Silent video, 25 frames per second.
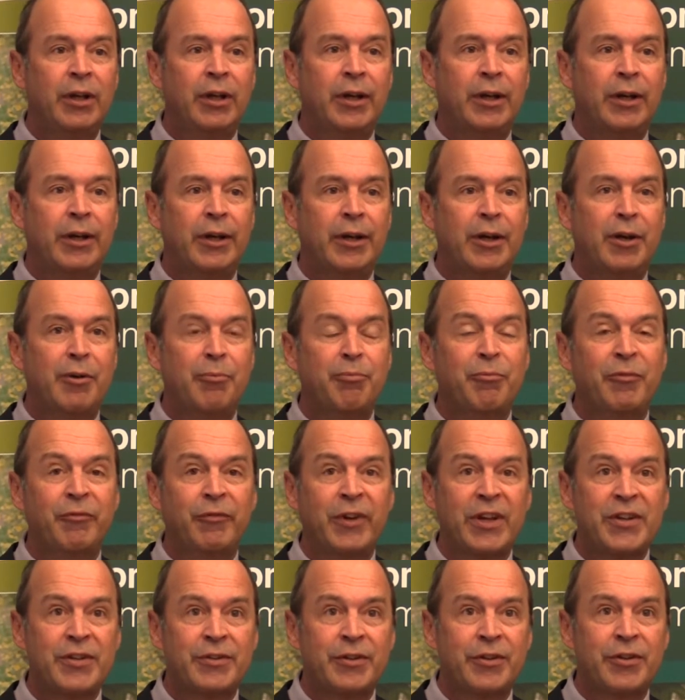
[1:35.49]

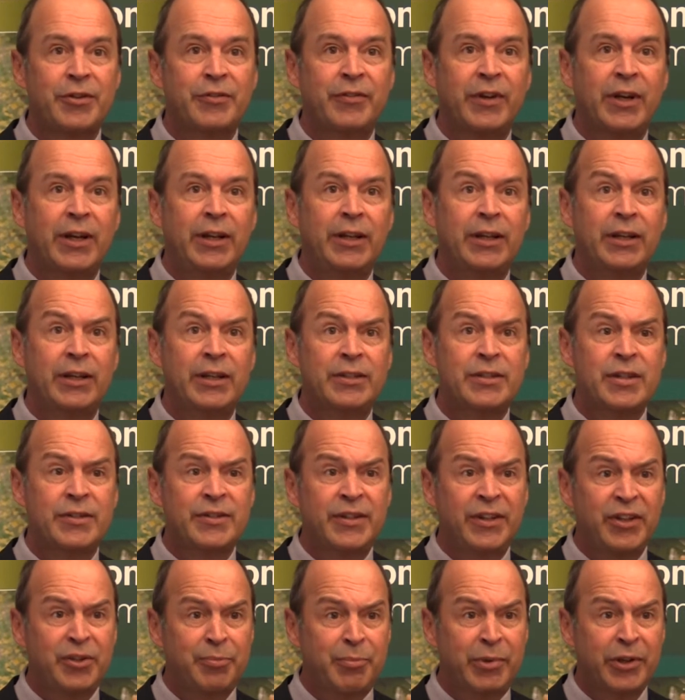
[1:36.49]
Western Australia has a
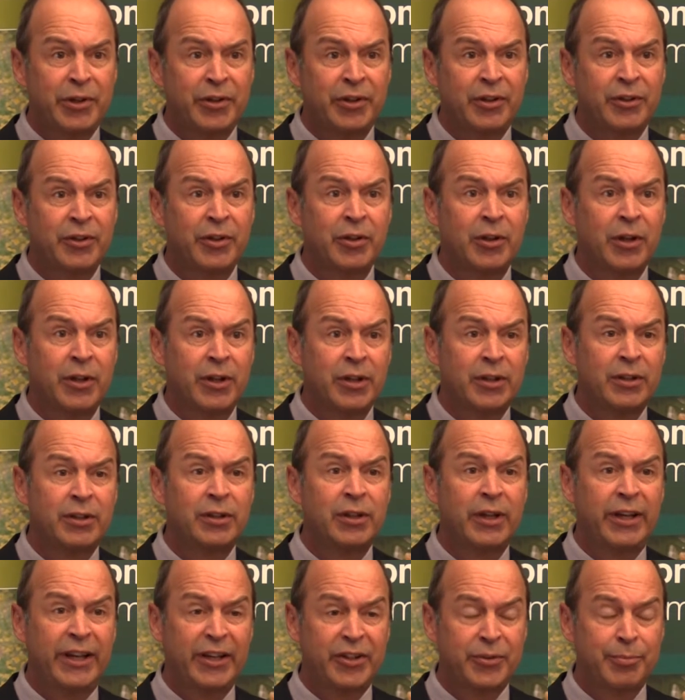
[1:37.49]
$6 billion
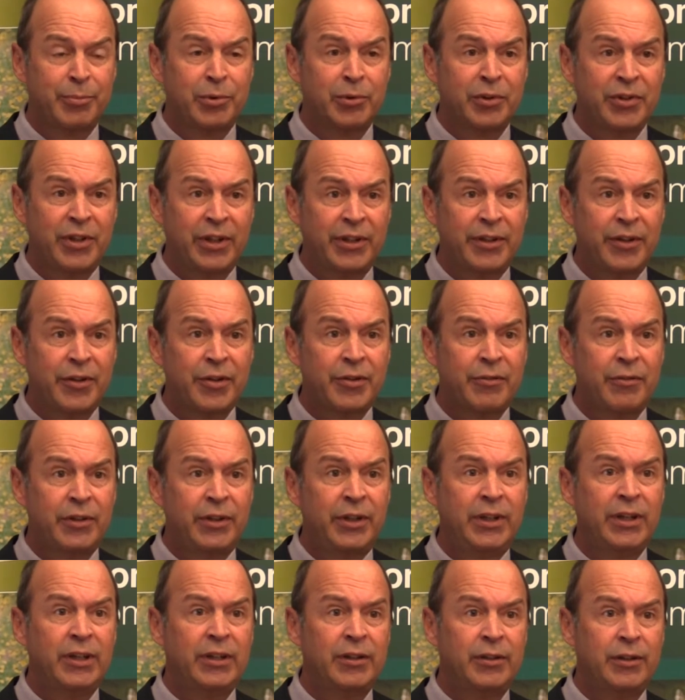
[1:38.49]
export
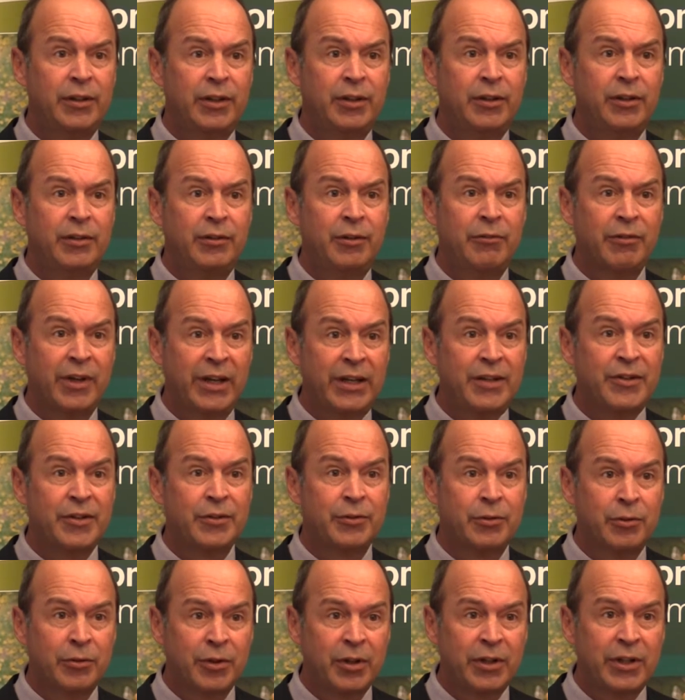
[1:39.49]
industry in grains
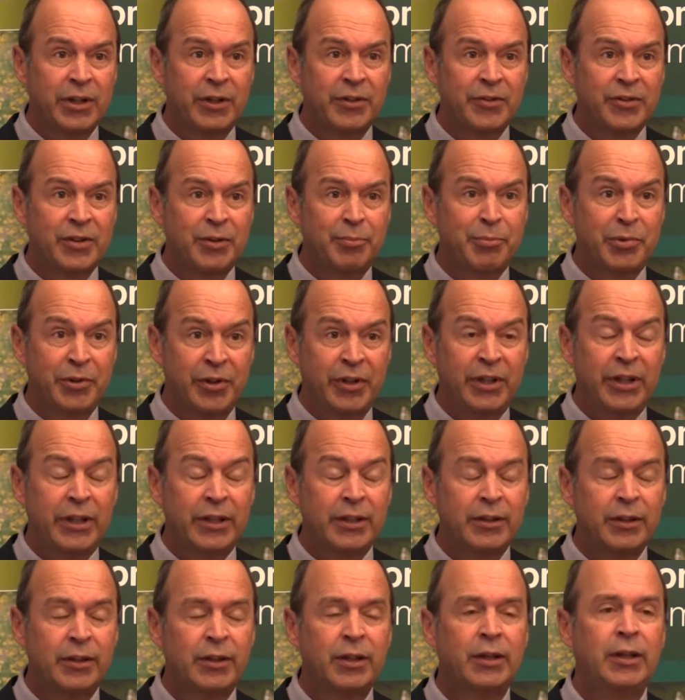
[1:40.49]
and horticulture per
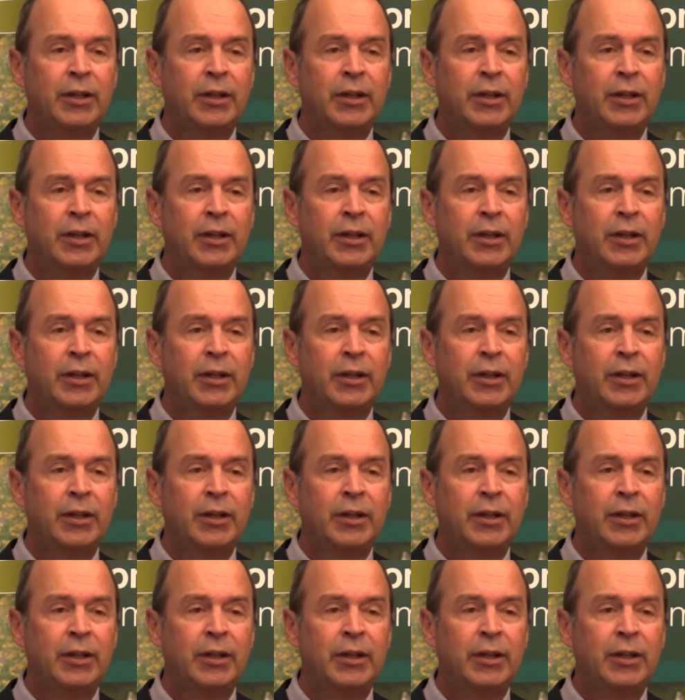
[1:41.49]
year.